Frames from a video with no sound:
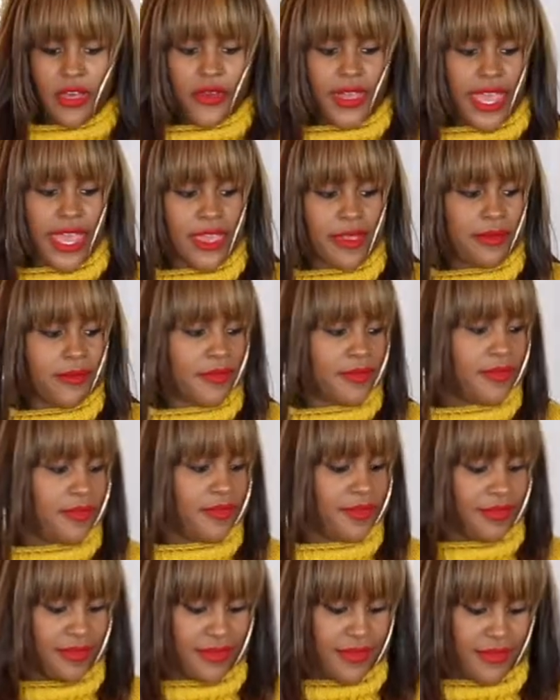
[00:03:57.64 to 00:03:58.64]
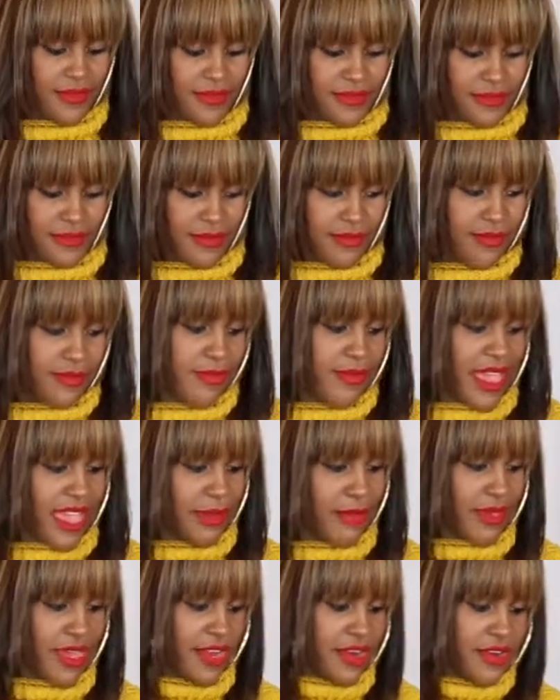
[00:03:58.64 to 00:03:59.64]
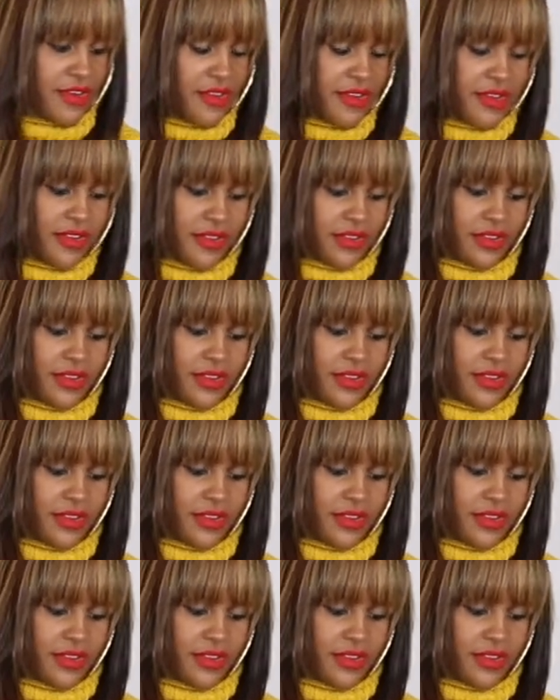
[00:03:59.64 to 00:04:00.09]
Okay. So next we're